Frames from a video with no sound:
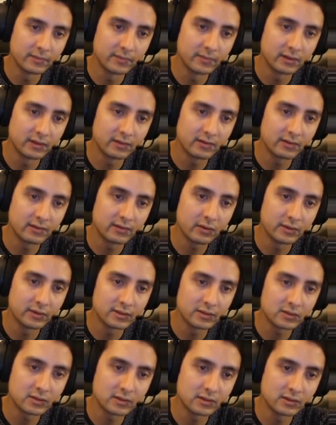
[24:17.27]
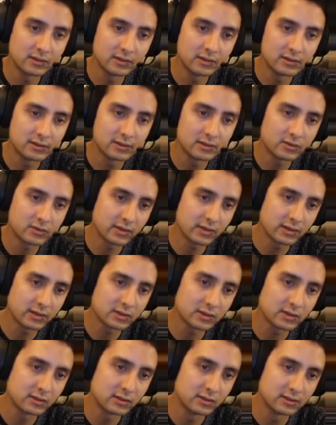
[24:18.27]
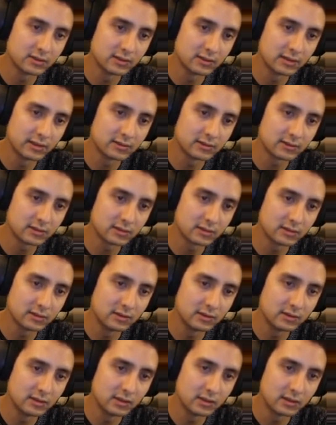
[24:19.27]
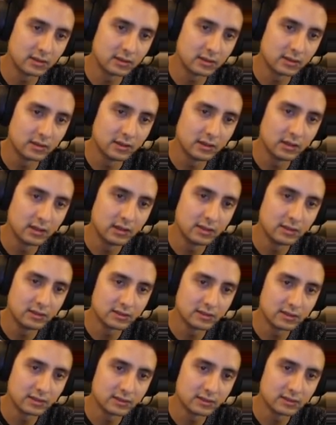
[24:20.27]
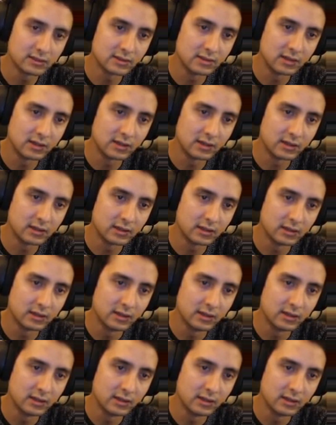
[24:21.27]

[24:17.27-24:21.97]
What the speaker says: See how he's stretched these legs here, his legs there,